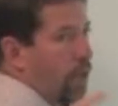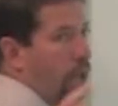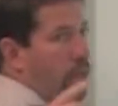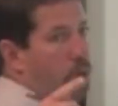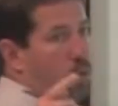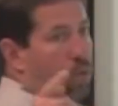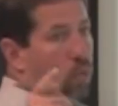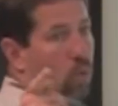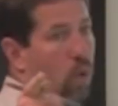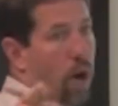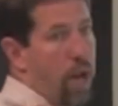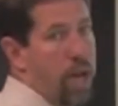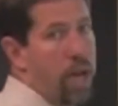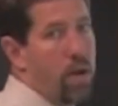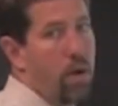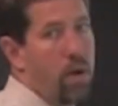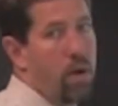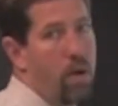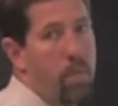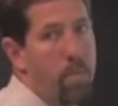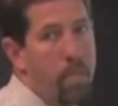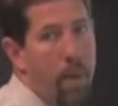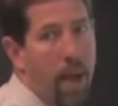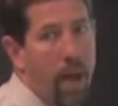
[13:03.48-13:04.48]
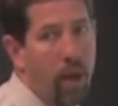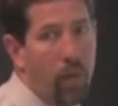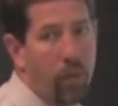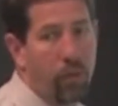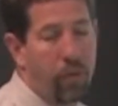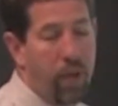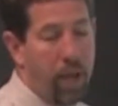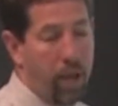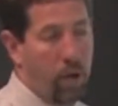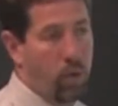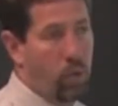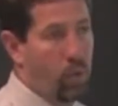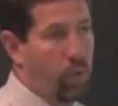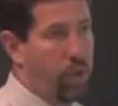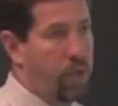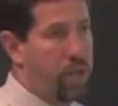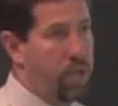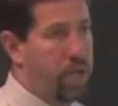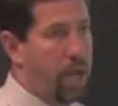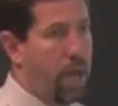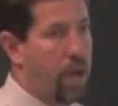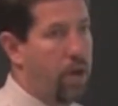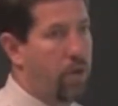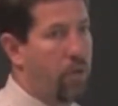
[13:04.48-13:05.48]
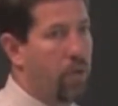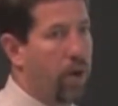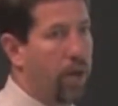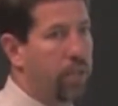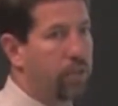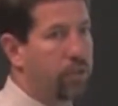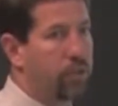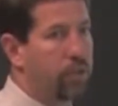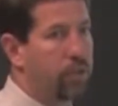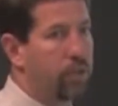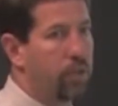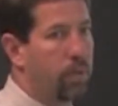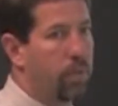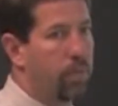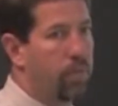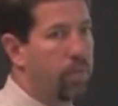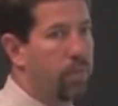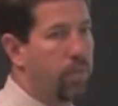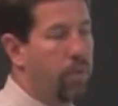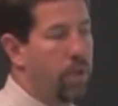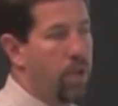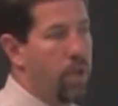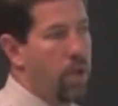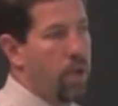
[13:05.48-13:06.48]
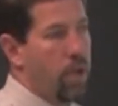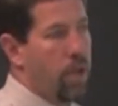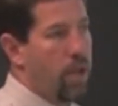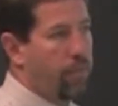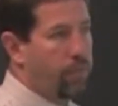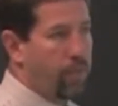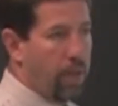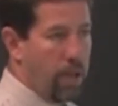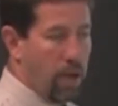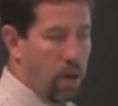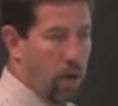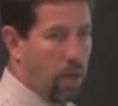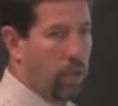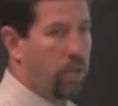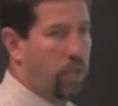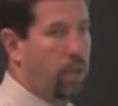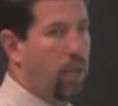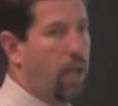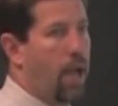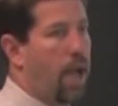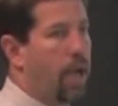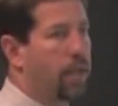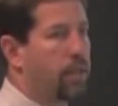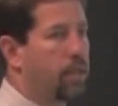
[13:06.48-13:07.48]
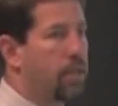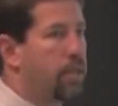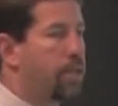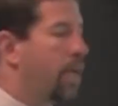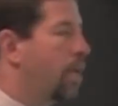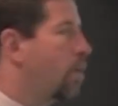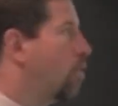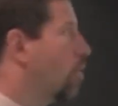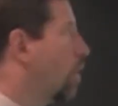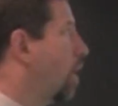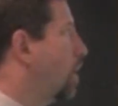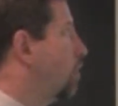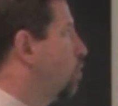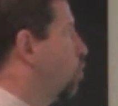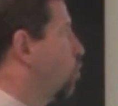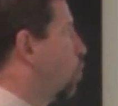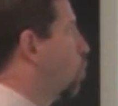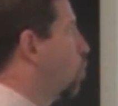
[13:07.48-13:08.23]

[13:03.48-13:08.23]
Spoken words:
and the right amount tickle the dendrites. If they unlock the dendrites,